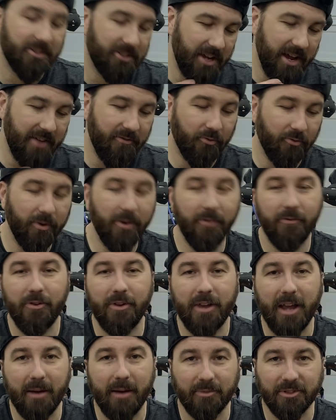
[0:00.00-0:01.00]
So you have a rear view
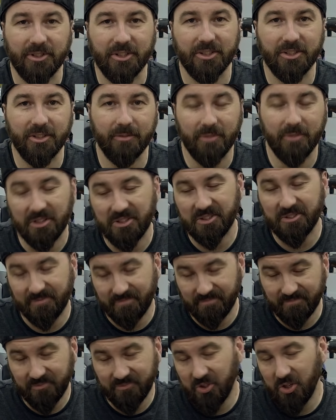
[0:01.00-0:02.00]
camera system that's
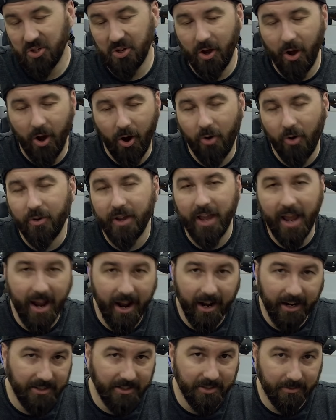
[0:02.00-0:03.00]
okay,
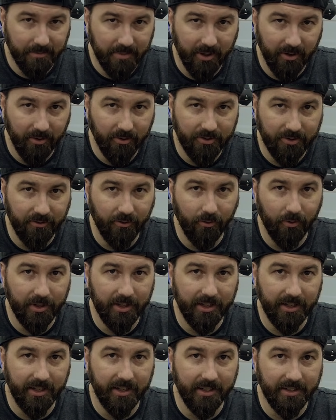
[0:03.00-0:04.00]
I suppose, for what
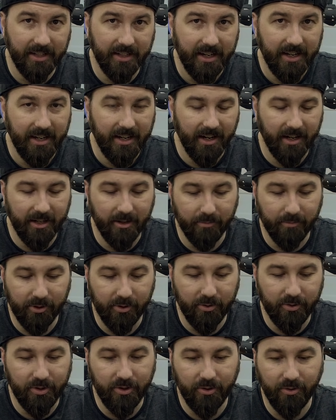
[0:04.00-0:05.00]
it is, and a
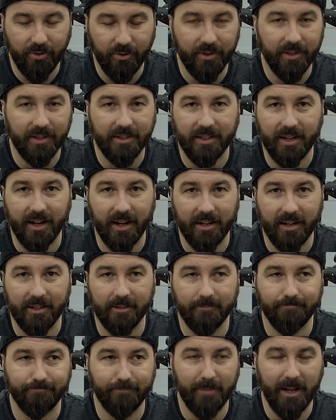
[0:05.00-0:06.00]
Bluetooth that's kind
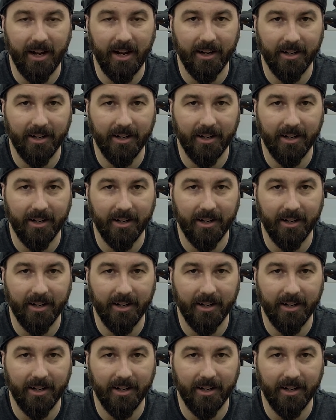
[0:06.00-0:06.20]
of meh.